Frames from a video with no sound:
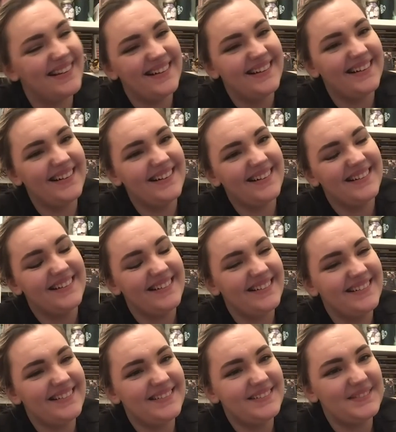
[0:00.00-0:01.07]

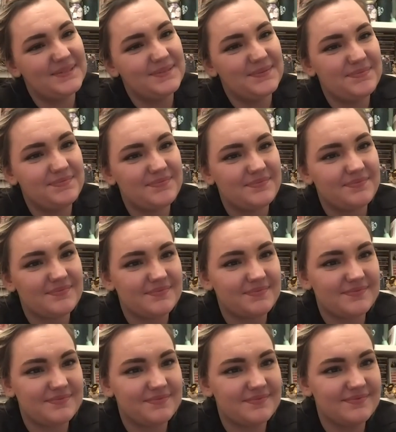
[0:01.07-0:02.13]

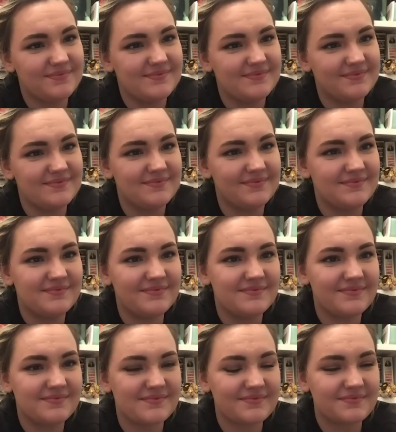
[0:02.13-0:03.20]

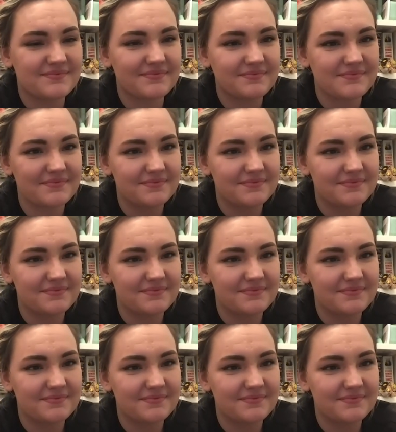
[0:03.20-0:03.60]
No words are spoken by the person on screen.